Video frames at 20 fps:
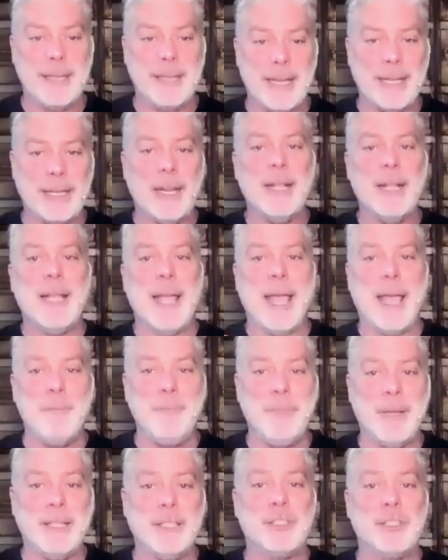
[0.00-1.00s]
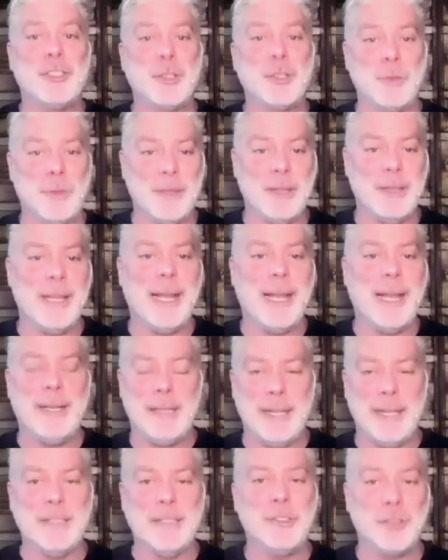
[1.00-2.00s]
it and being certain that
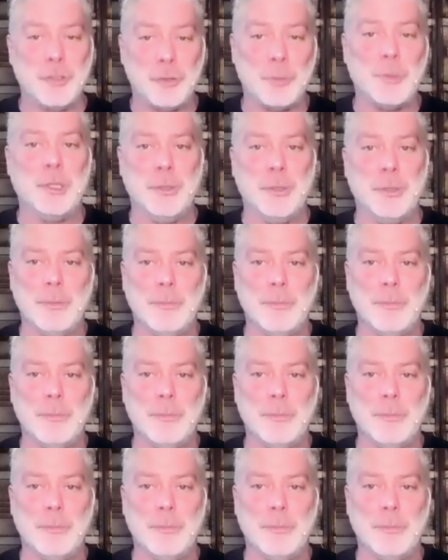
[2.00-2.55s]
it's true